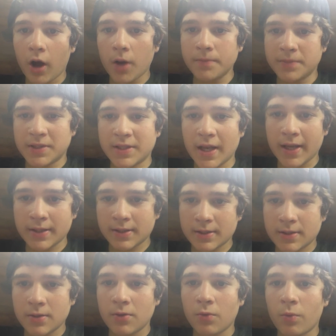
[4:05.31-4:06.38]

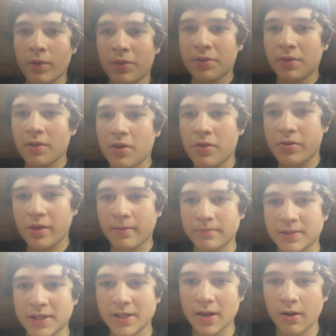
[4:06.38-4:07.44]
obsessed with
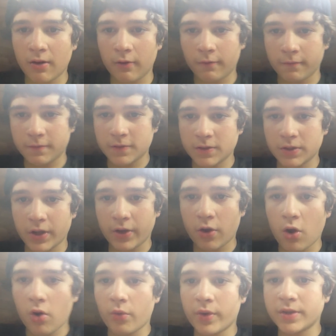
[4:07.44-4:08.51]
themselves,
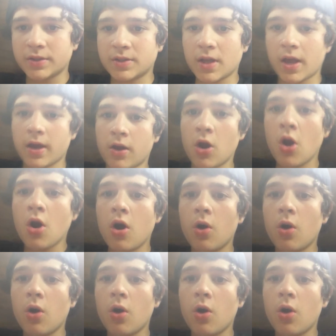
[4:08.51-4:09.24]
like always saying,